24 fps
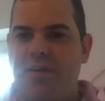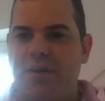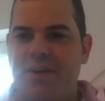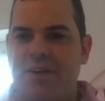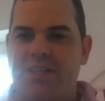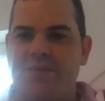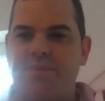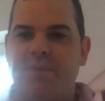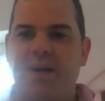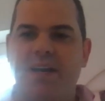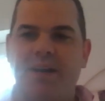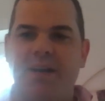
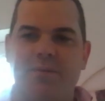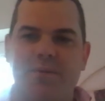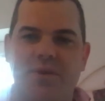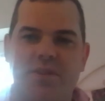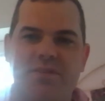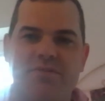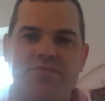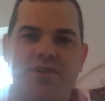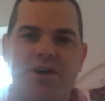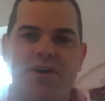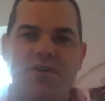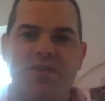explaining what
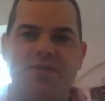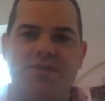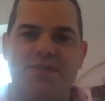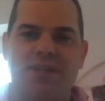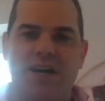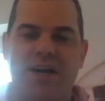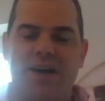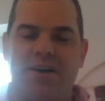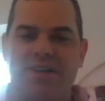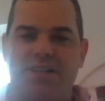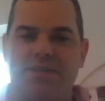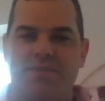the roles
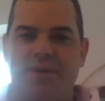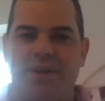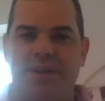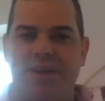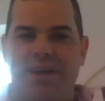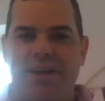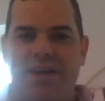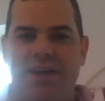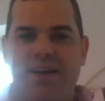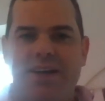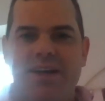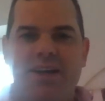are.
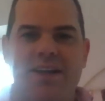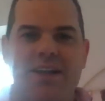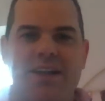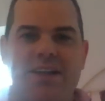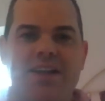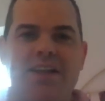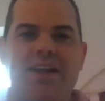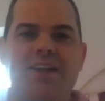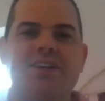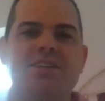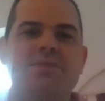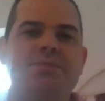
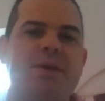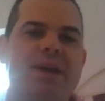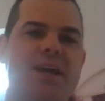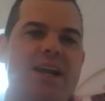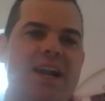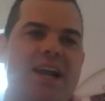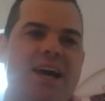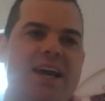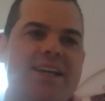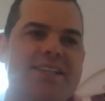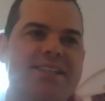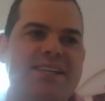They're just being
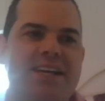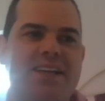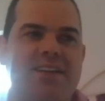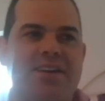lazy,